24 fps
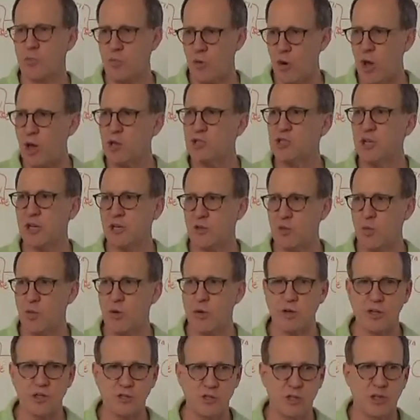project
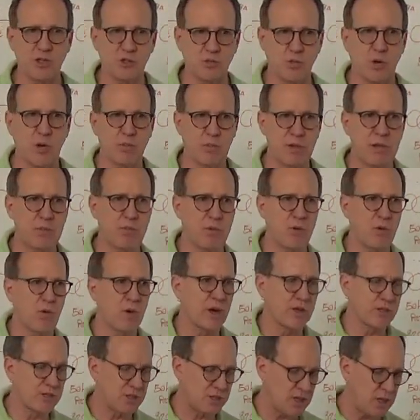work is what people
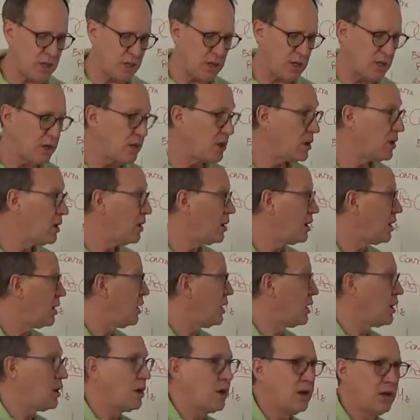want to see.
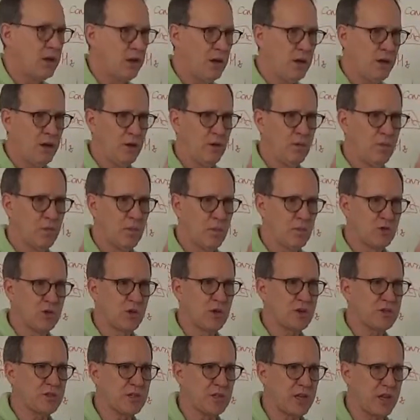What would you
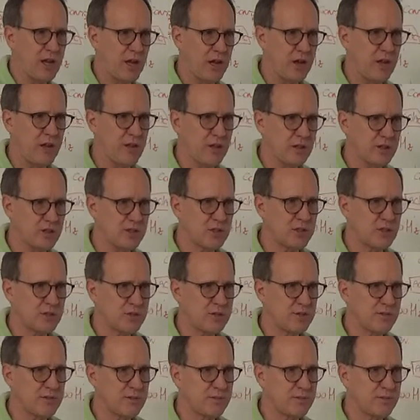like to get out of this?